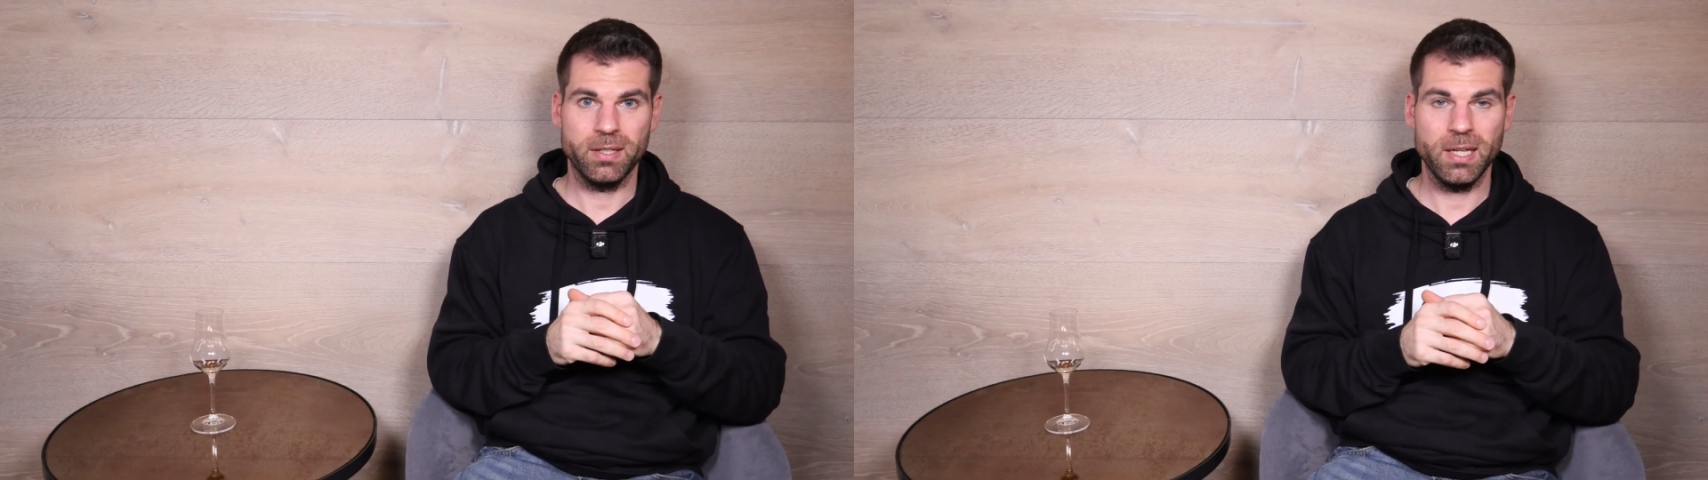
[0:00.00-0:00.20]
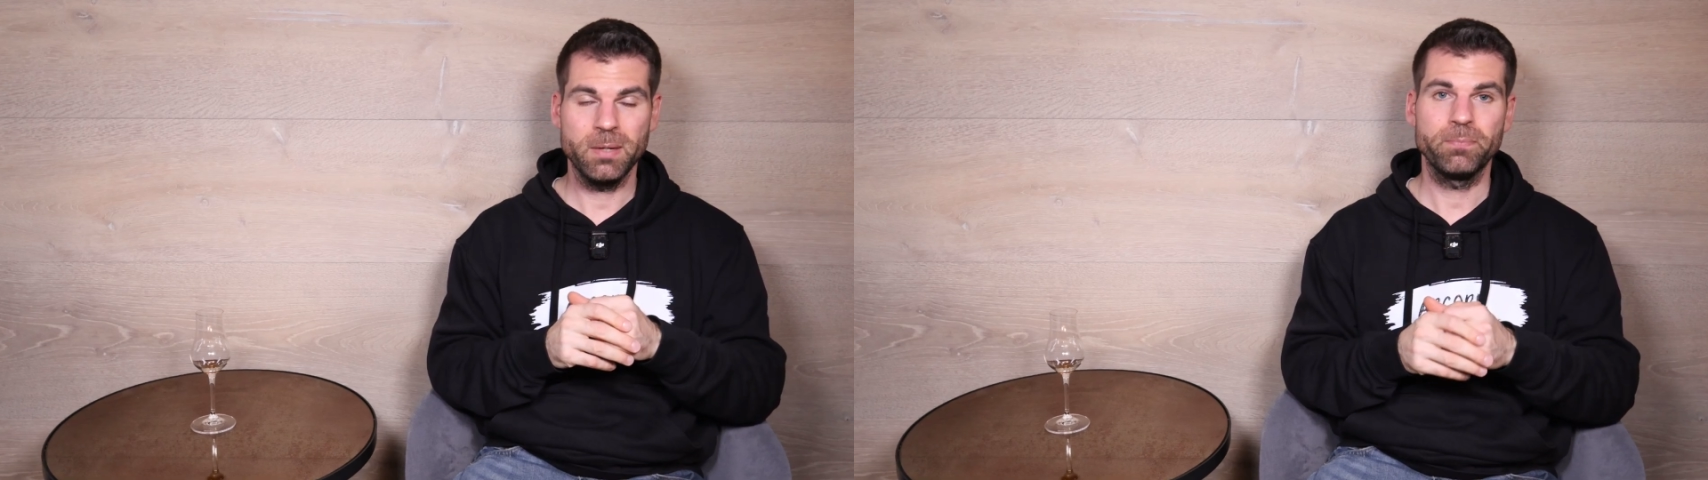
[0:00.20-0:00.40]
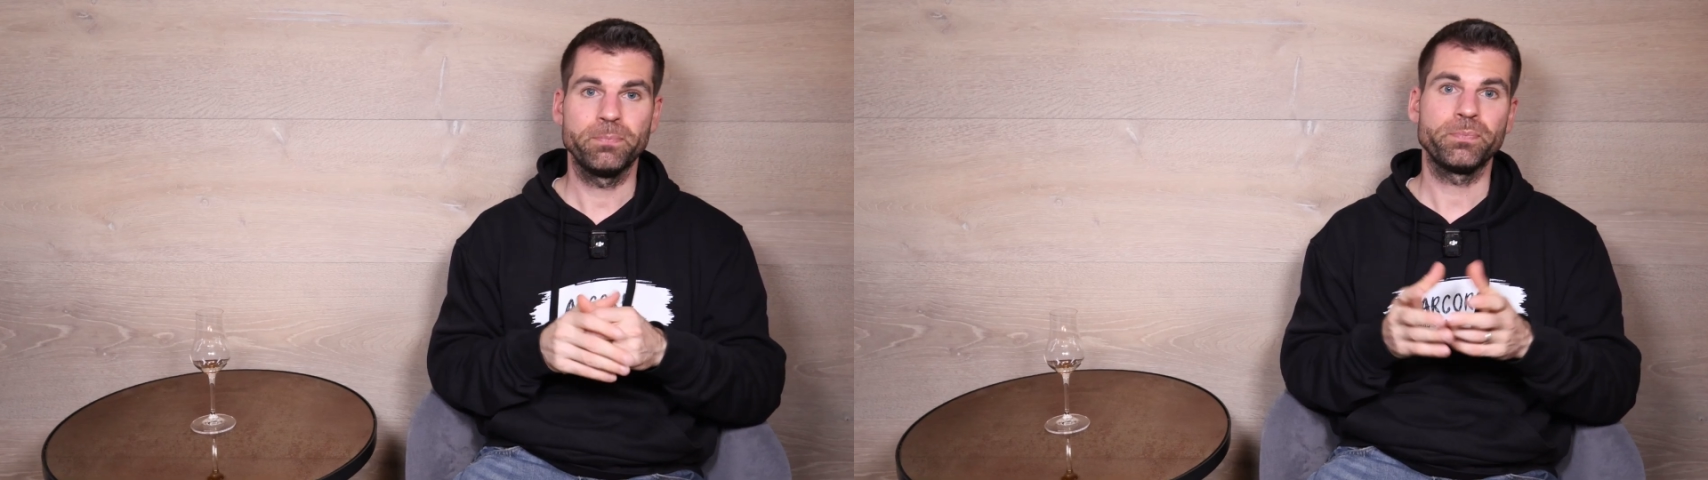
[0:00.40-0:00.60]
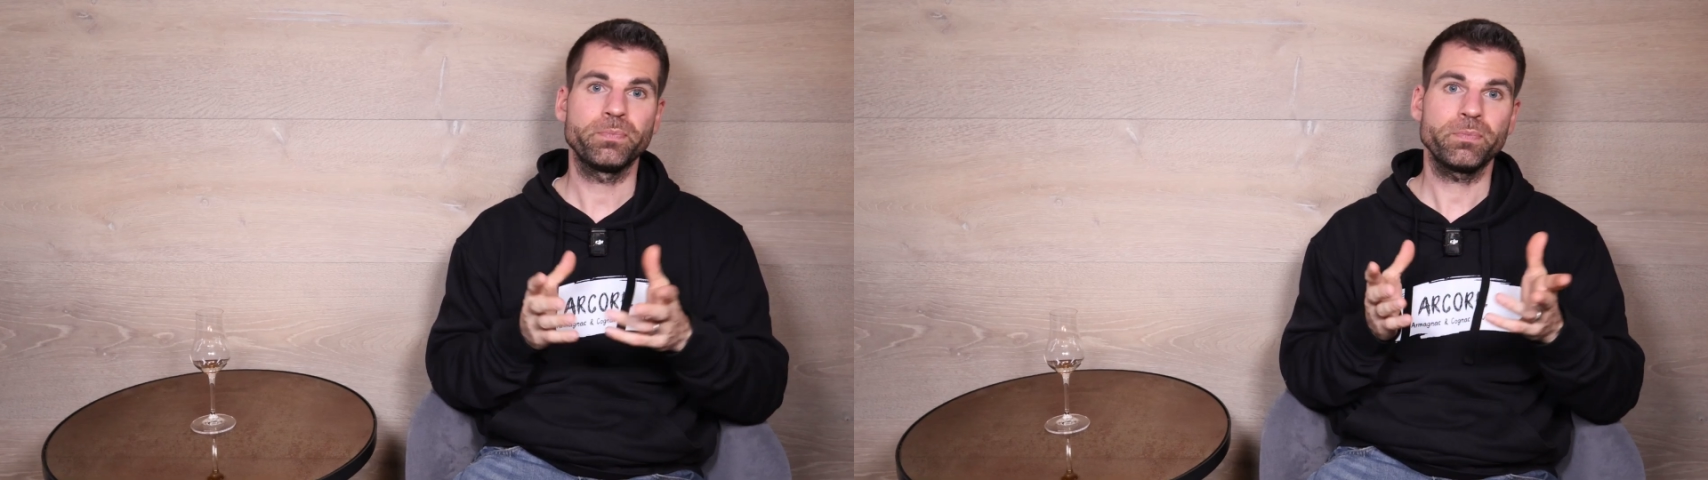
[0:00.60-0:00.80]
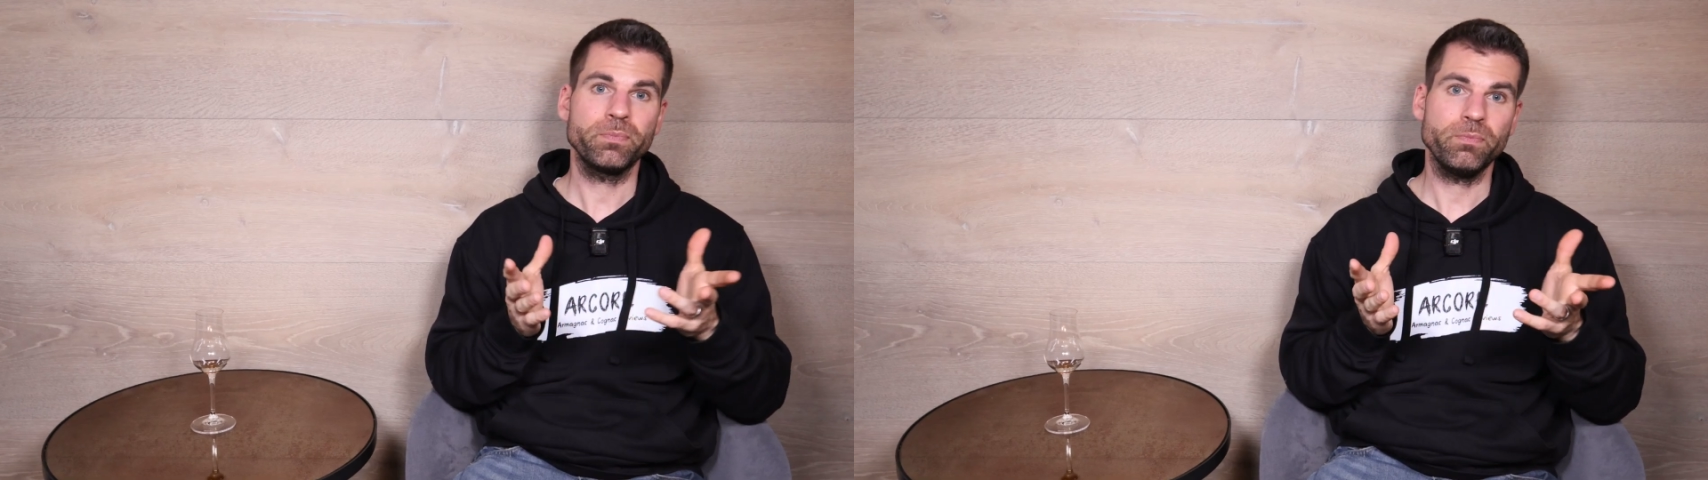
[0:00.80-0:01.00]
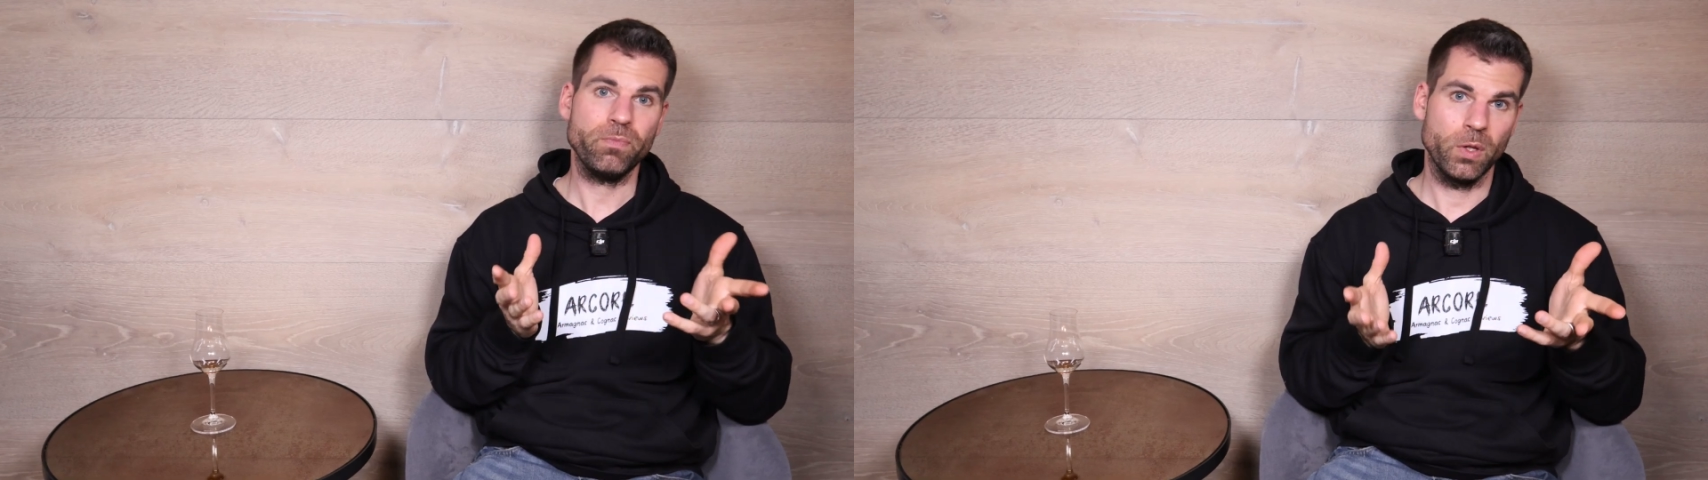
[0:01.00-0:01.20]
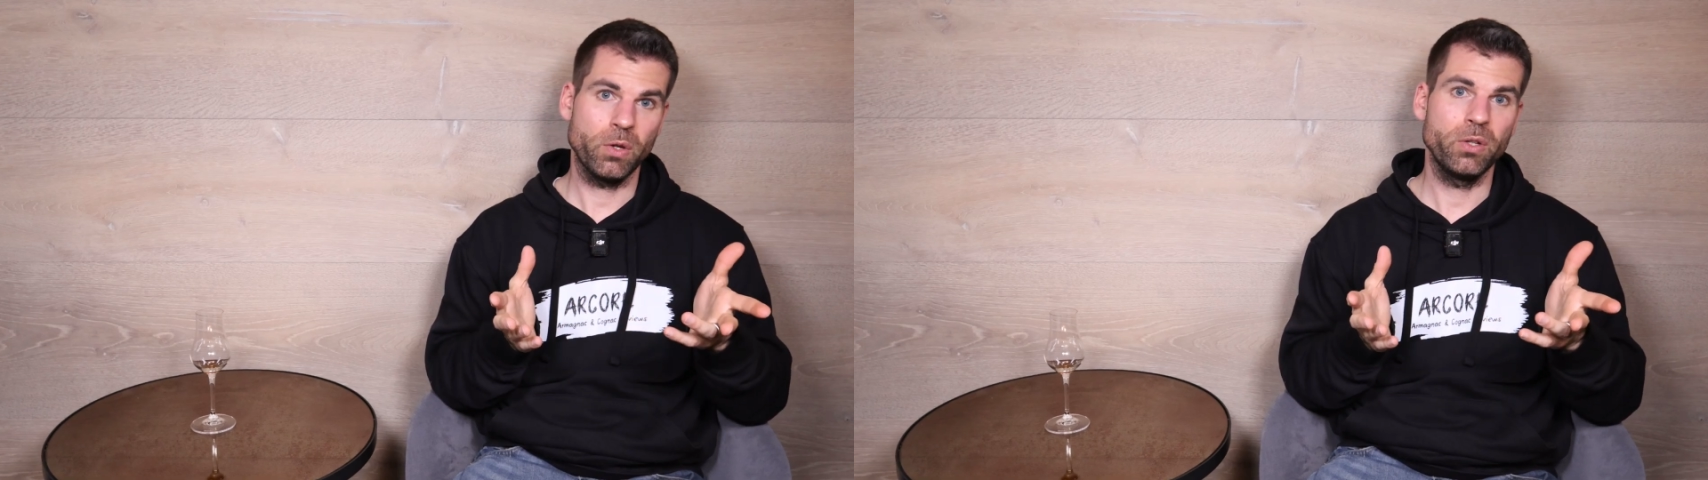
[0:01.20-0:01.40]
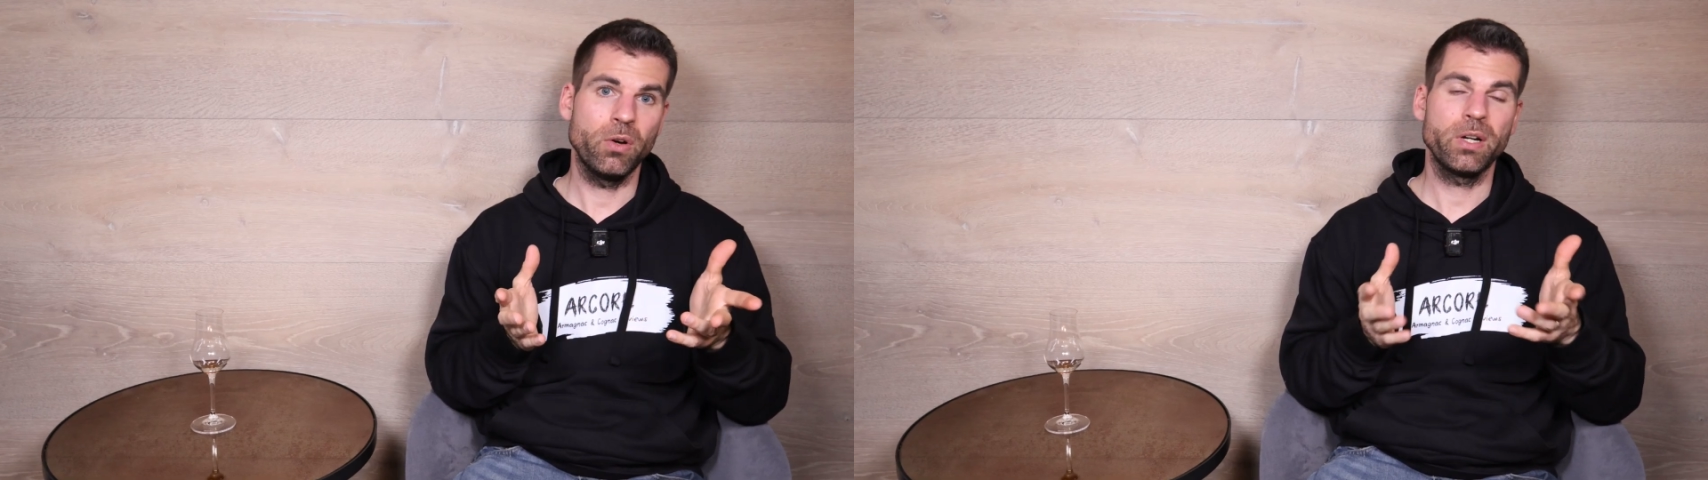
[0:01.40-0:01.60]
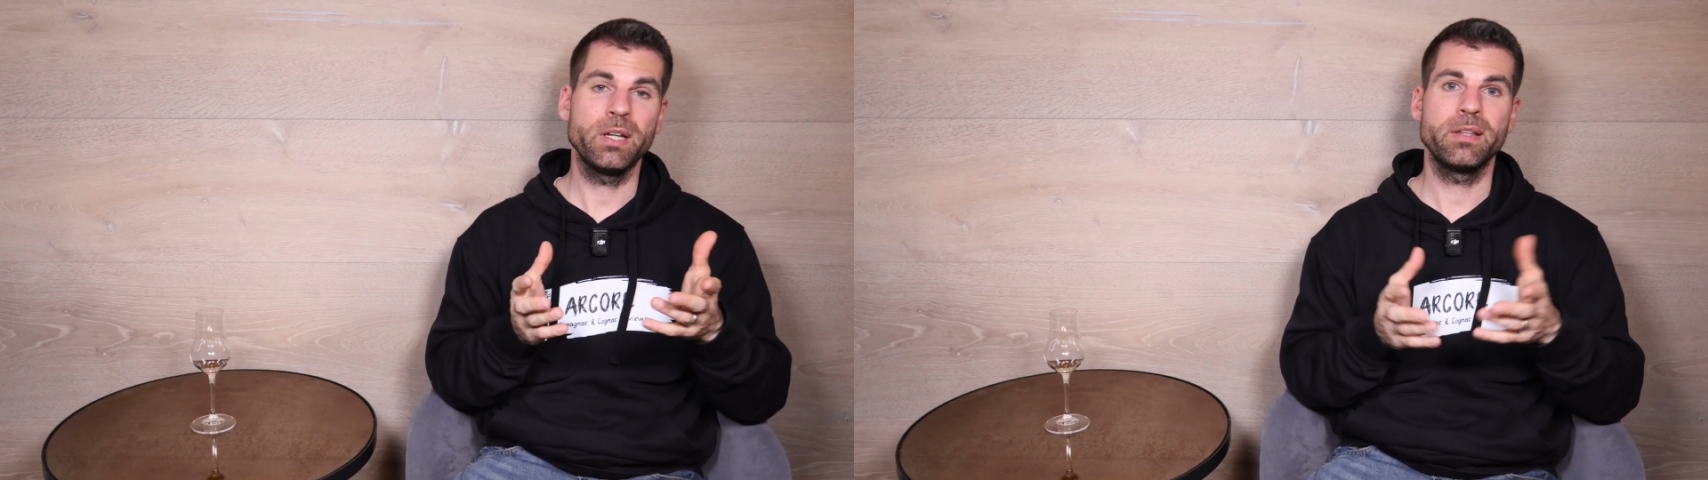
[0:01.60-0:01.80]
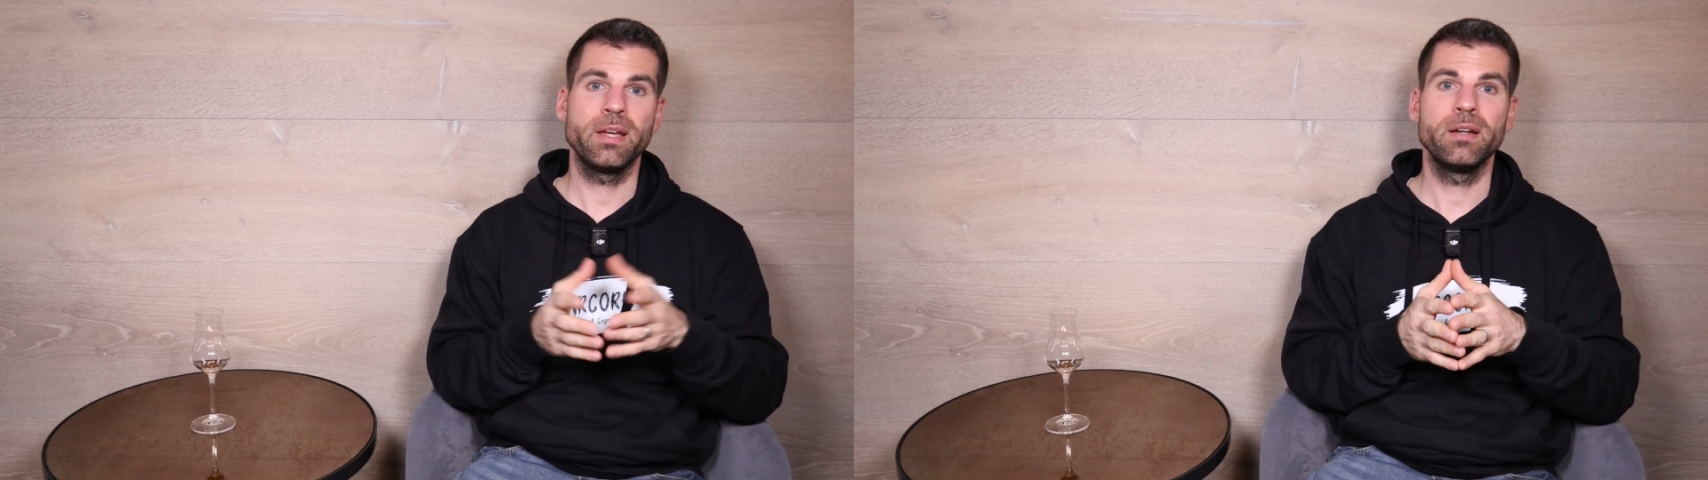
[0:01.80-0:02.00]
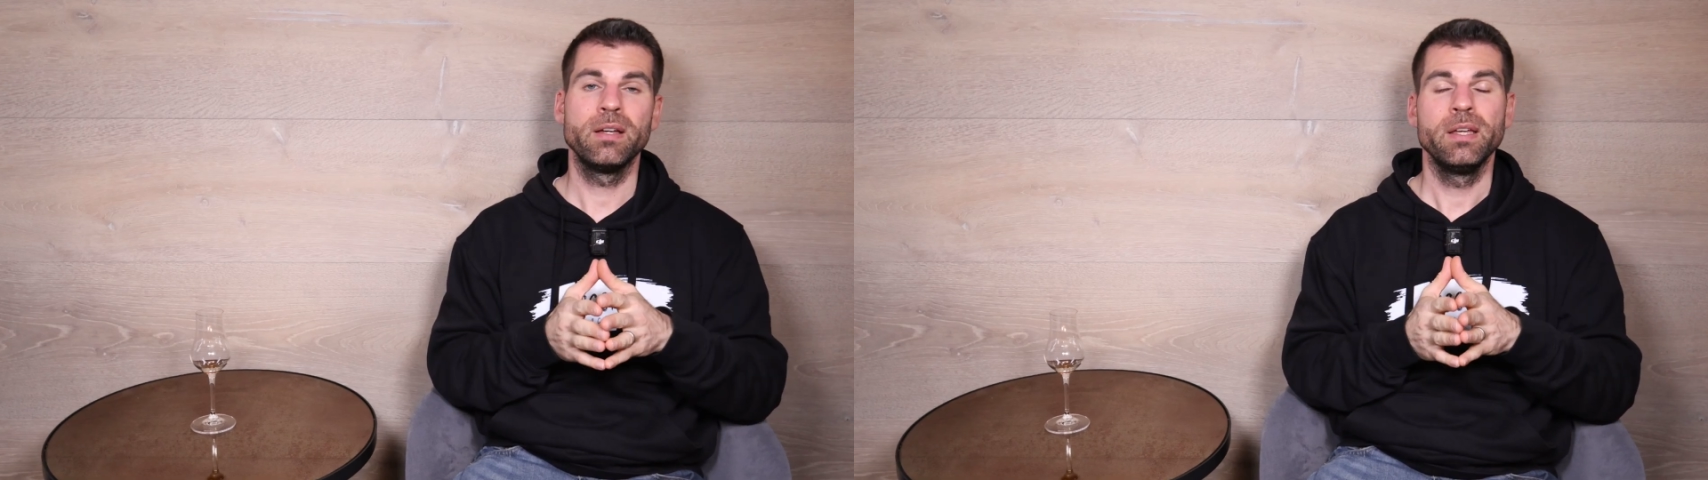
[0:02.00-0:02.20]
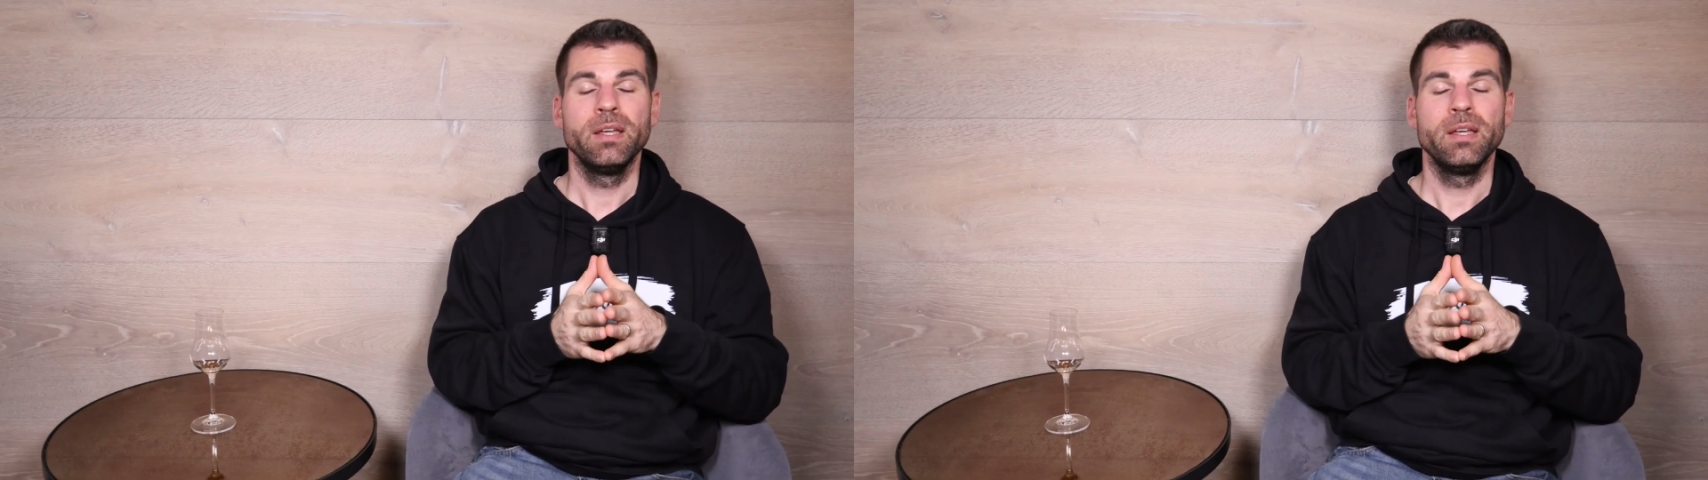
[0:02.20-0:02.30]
You can order it there.